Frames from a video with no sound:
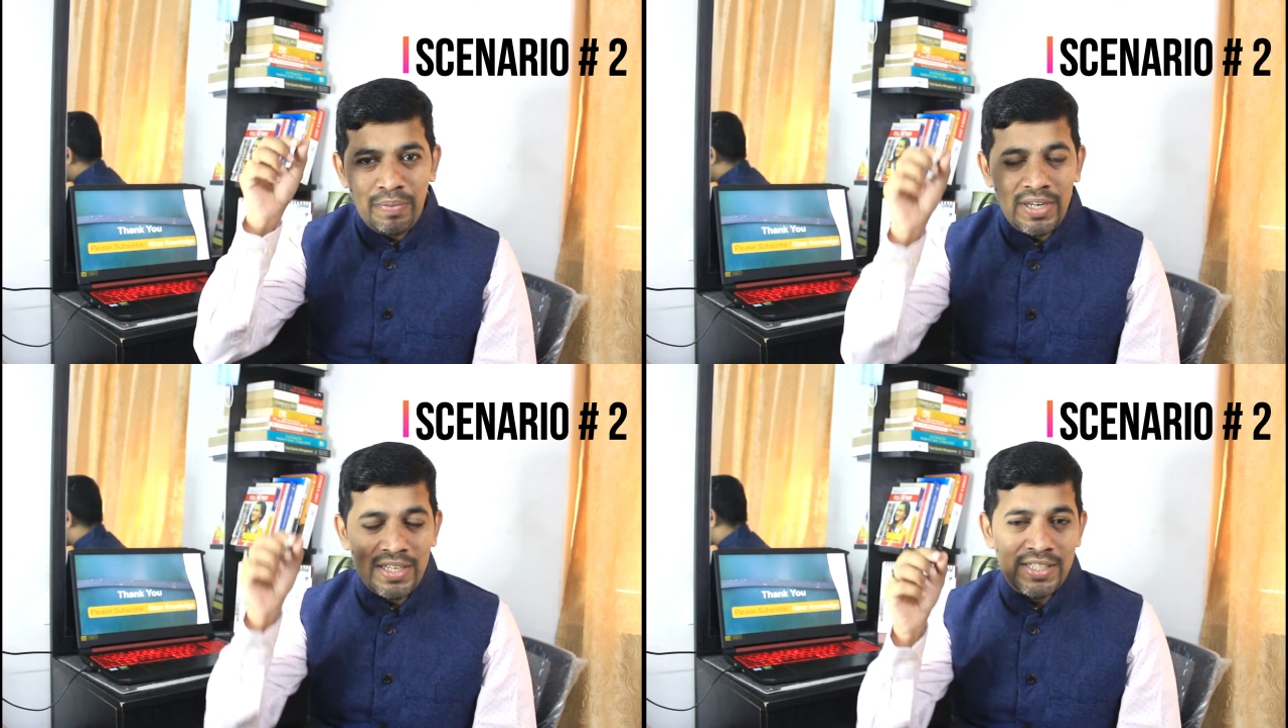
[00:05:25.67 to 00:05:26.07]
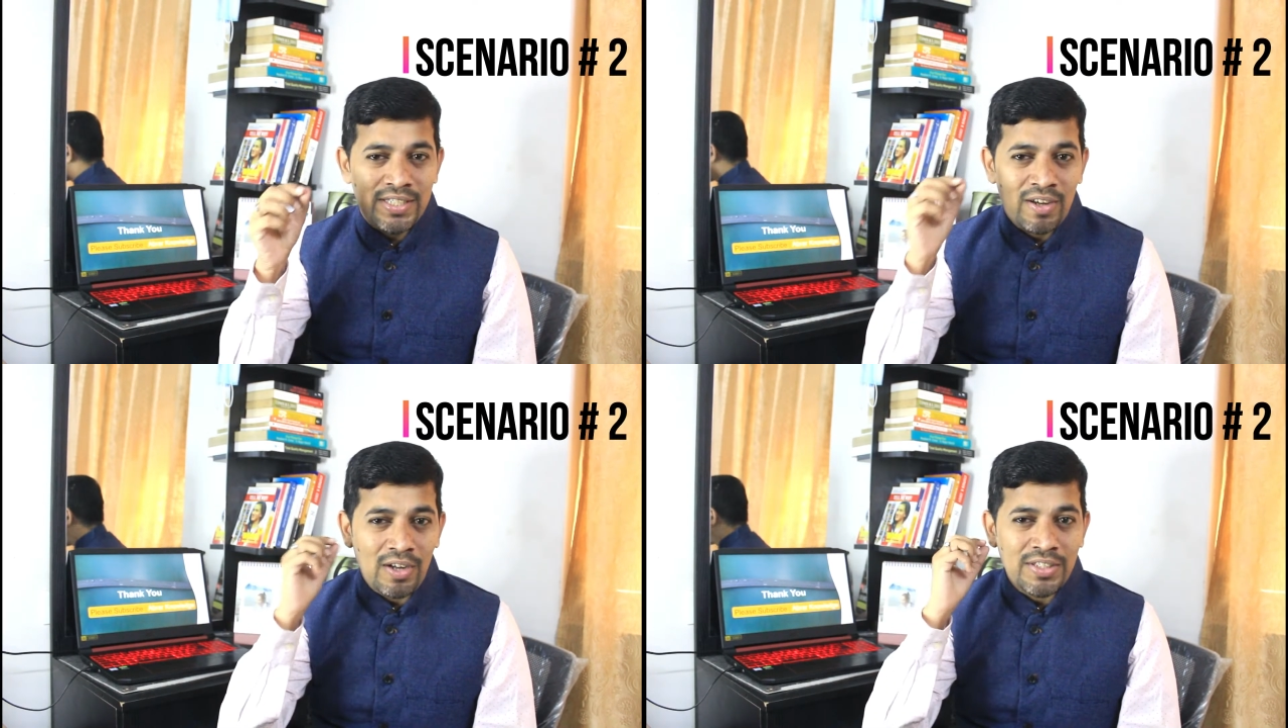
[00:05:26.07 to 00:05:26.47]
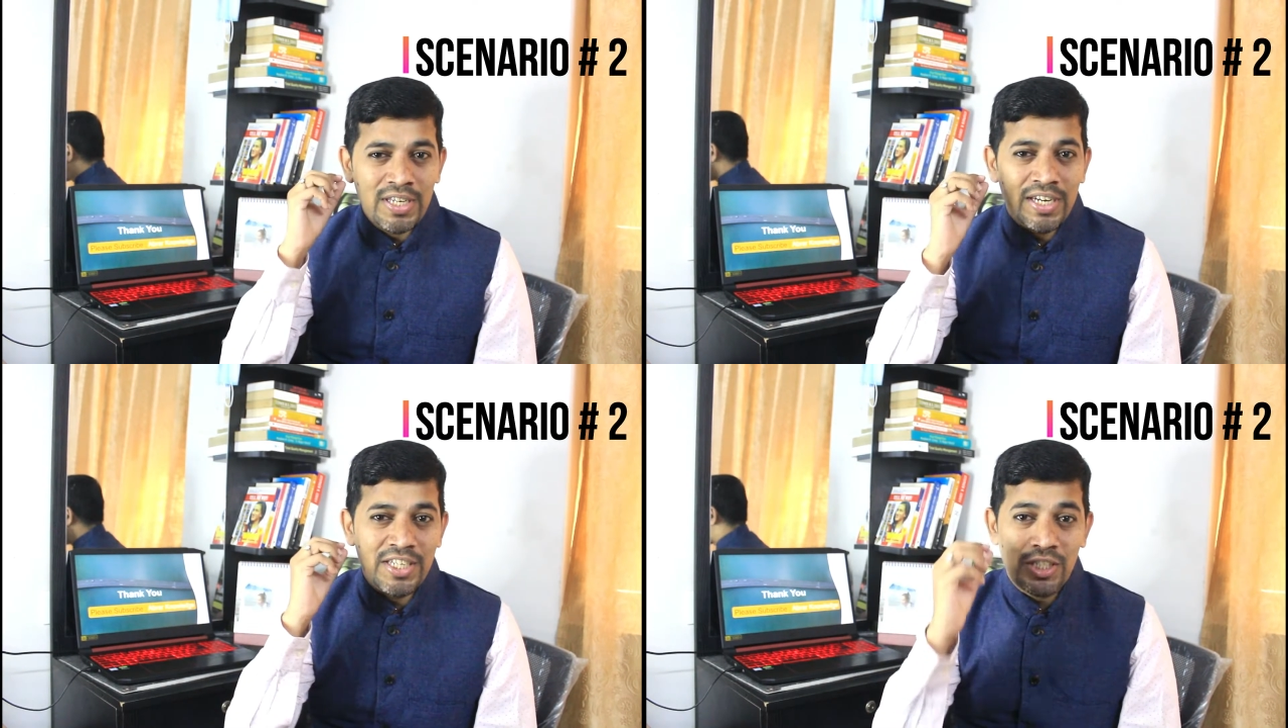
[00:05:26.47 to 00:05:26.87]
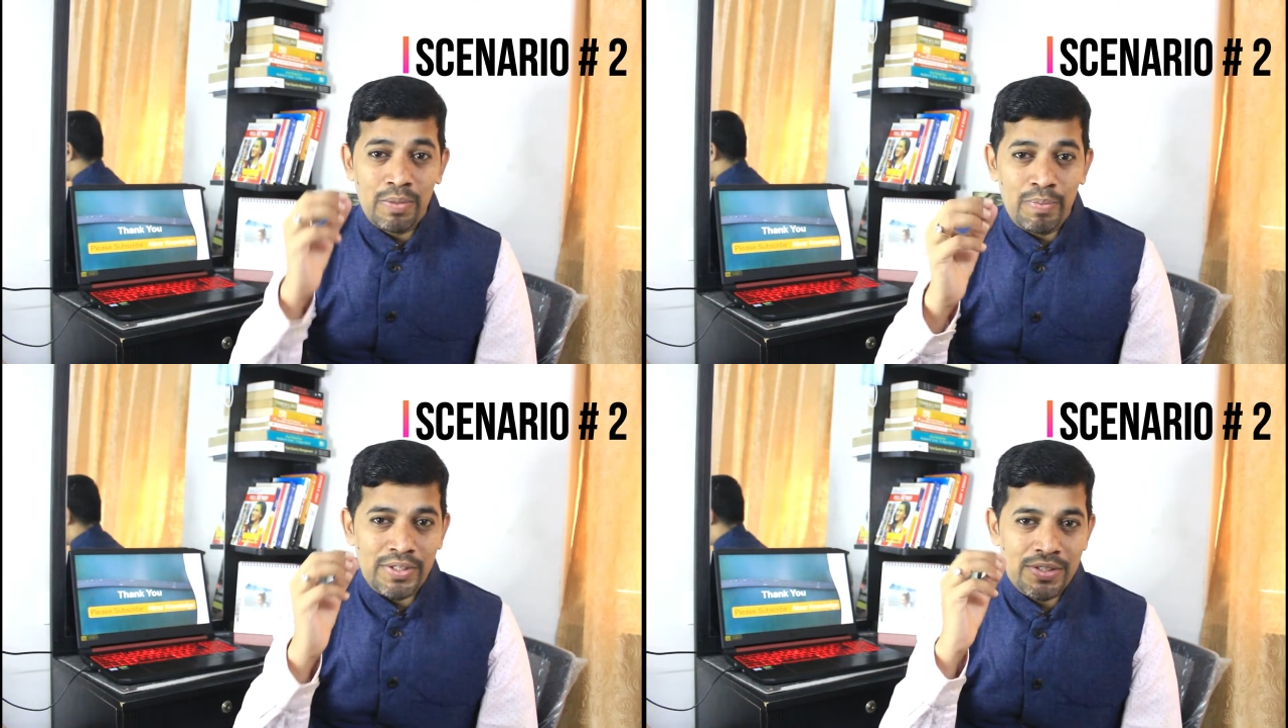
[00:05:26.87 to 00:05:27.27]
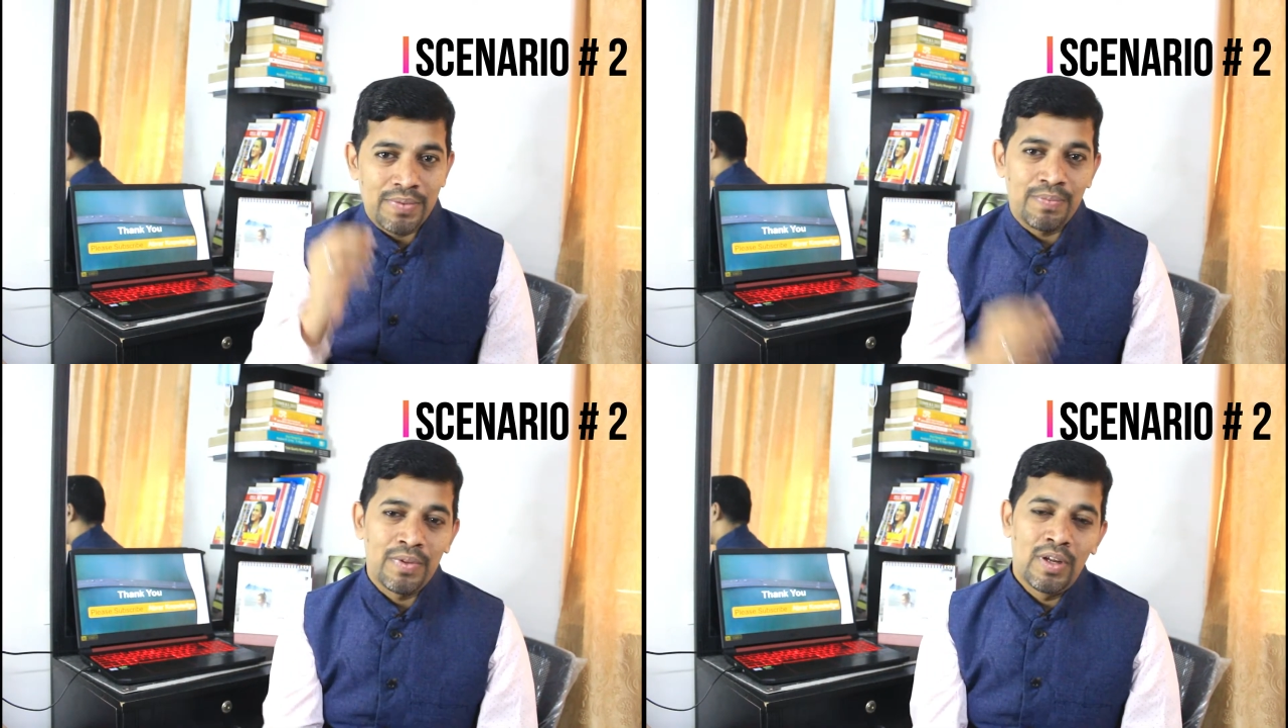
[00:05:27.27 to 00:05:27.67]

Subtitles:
is causing a disturbance.